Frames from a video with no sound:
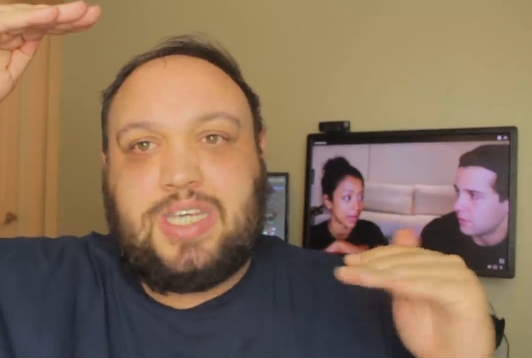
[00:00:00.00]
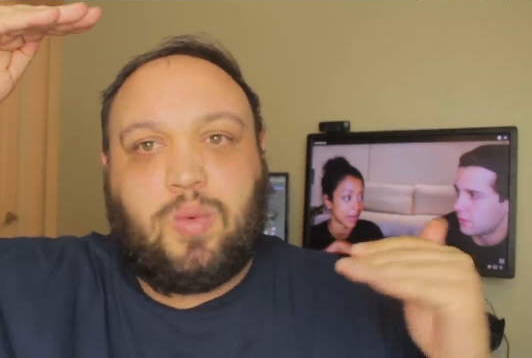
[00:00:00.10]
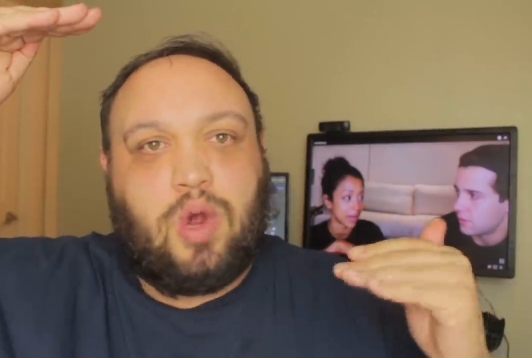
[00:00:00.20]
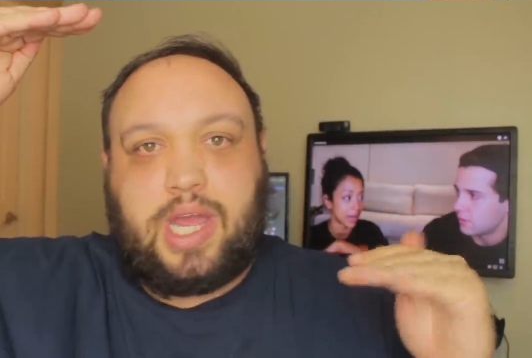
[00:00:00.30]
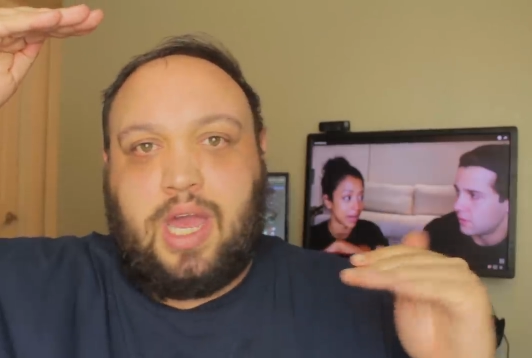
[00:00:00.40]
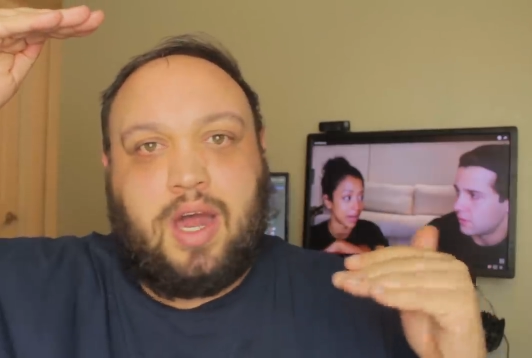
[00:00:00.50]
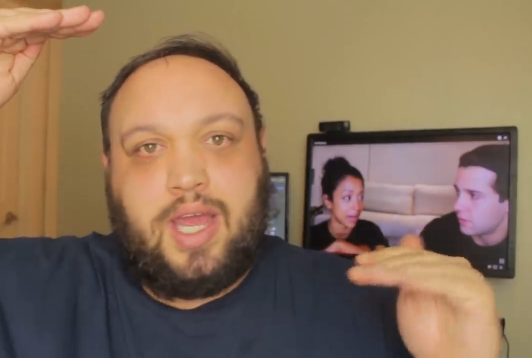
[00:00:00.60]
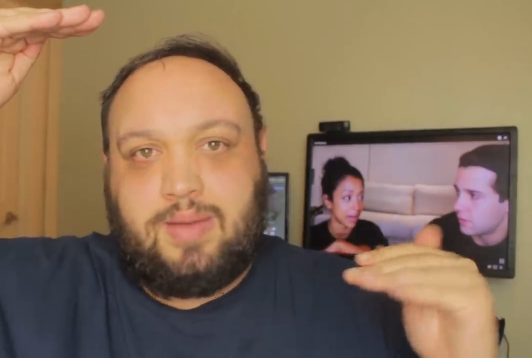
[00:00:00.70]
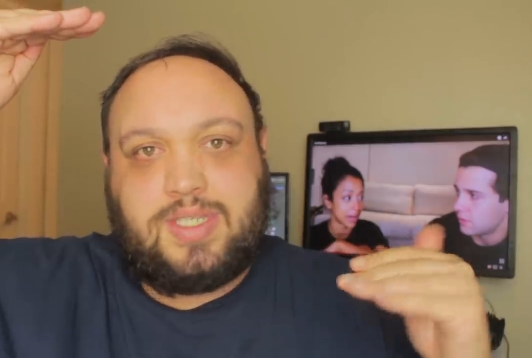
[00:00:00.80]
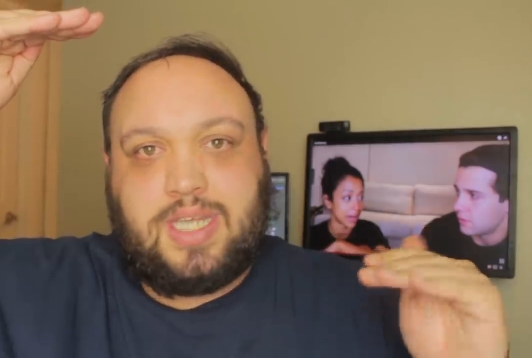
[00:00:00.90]
Speaker 1: isn't working on
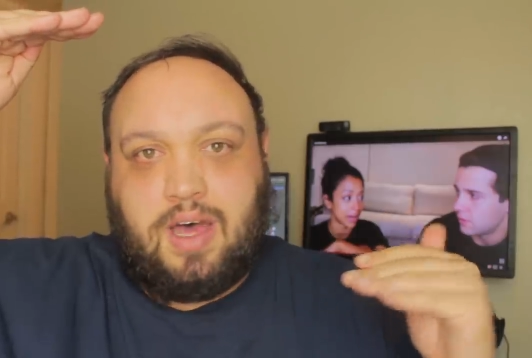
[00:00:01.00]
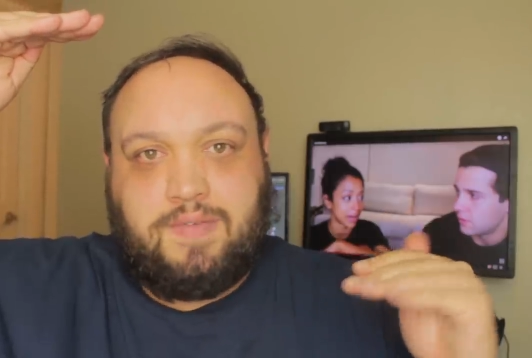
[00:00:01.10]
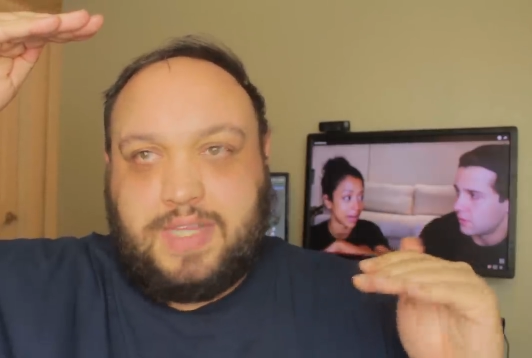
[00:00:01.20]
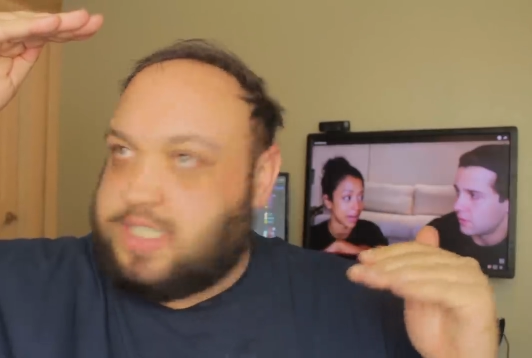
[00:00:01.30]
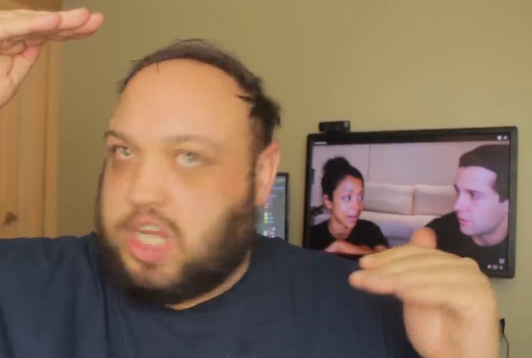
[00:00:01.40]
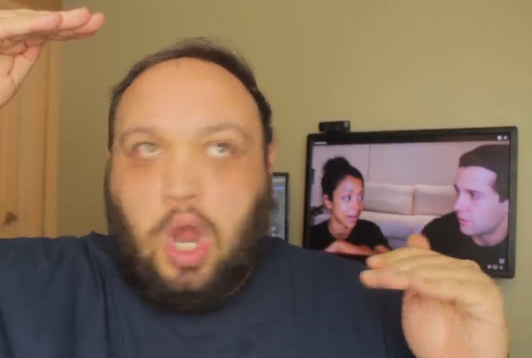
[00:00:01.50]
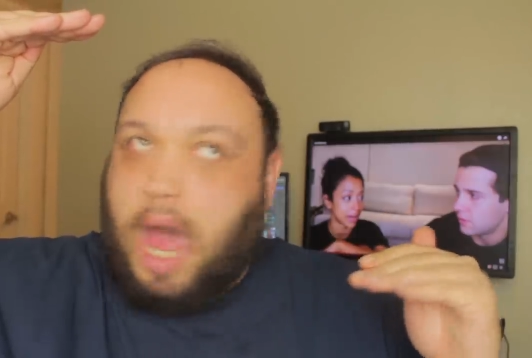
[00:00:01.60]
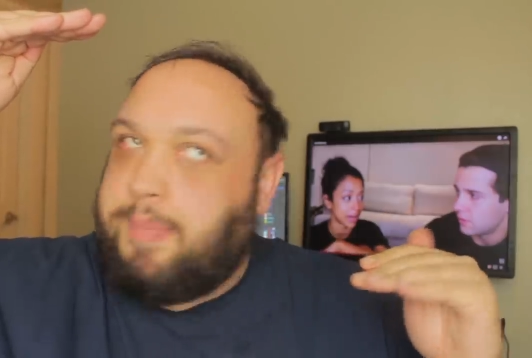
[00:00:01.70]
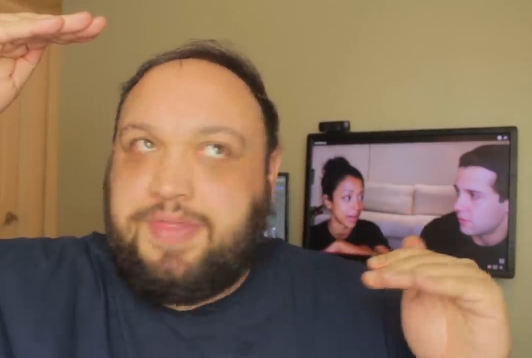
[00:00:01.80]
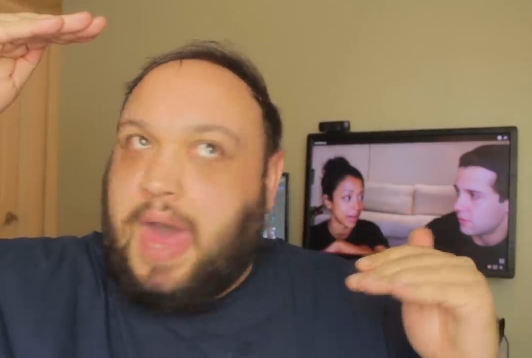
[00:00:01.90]
himself. This is all
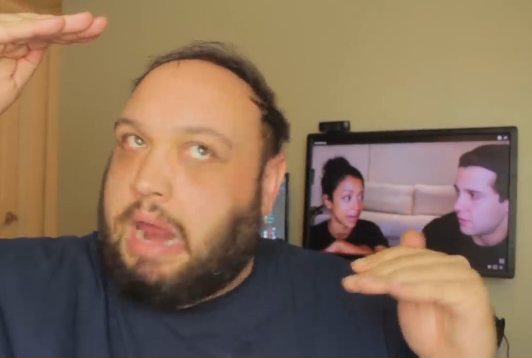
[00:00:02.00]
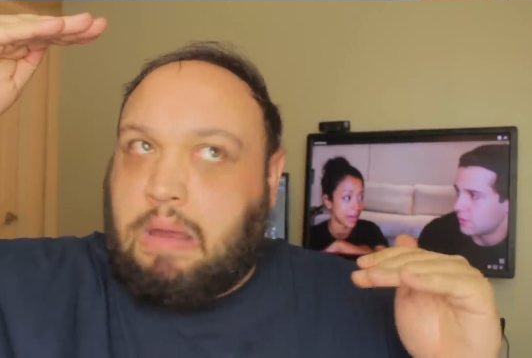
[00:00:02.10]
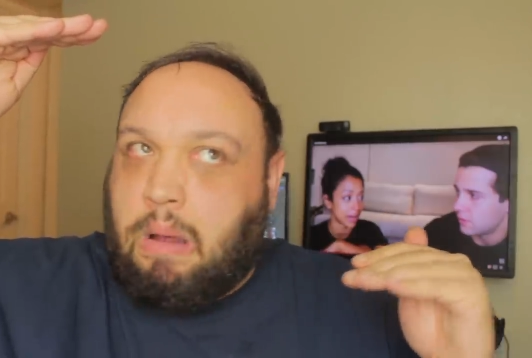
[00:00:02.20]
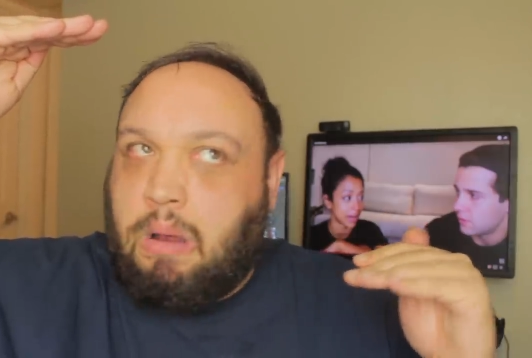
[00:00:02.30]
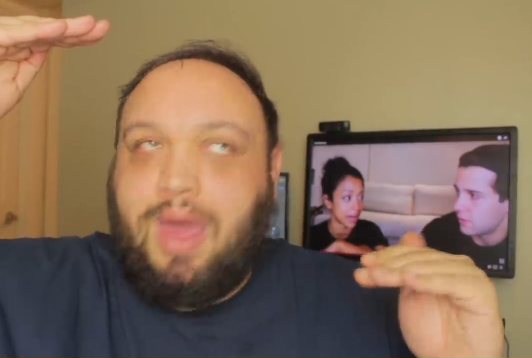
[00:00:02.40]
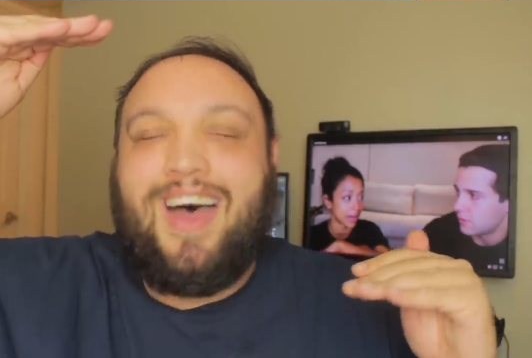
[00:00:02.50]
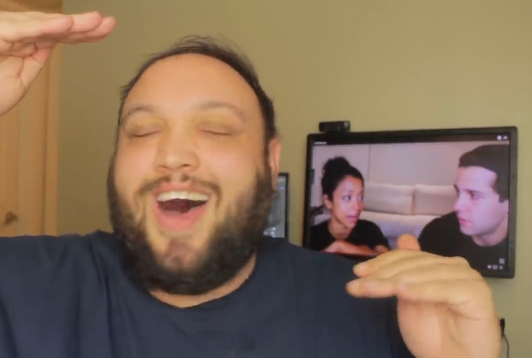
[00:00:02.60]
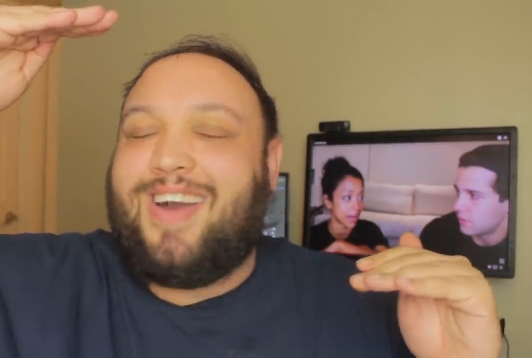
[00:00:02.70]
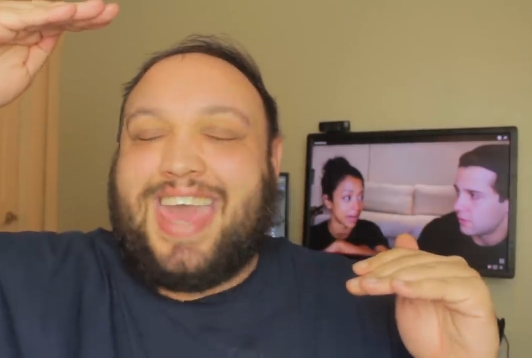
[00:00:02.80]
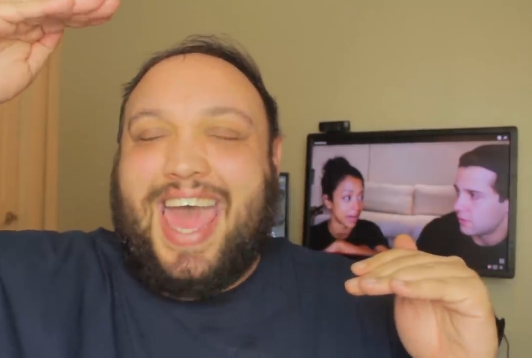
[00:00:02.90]
hypothetical,
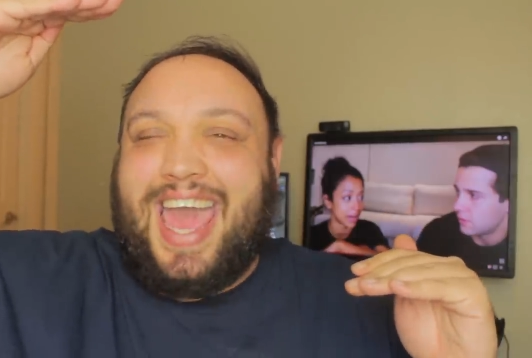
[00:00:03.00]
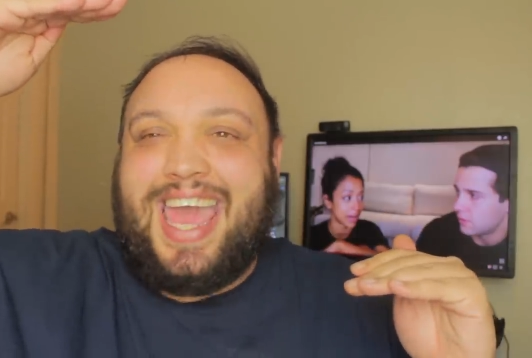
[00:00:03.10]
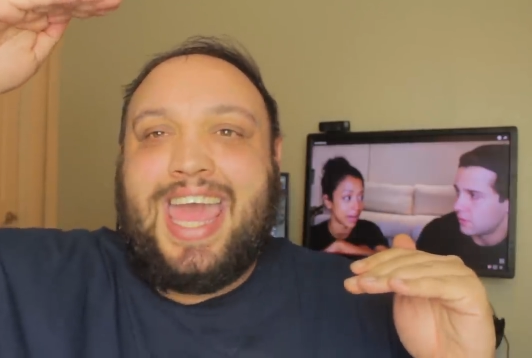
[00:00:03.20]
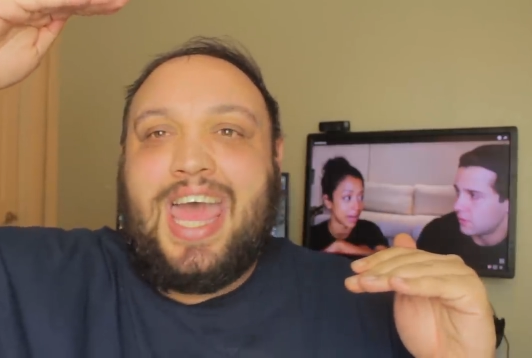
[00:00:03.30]
okay?